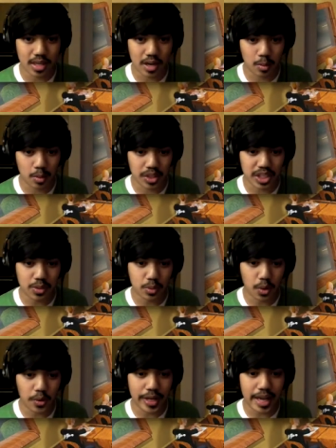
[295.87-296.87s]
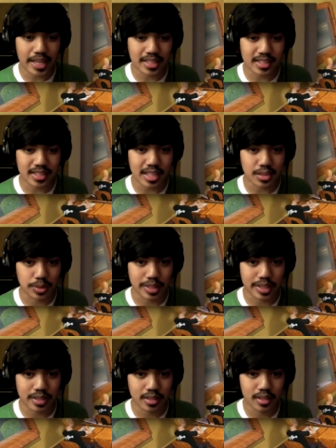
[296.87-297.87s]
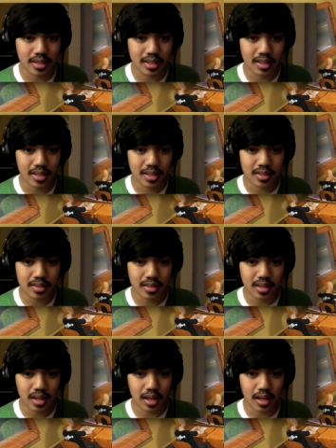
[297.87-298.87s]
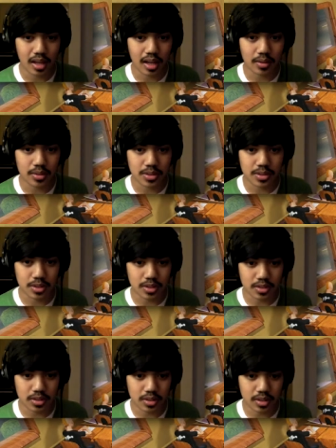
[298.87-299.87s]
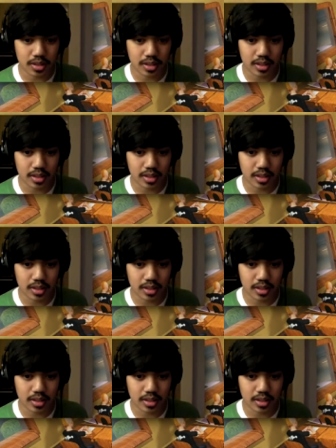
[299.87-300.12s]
now we're Leroy and Cedric. Uh, search.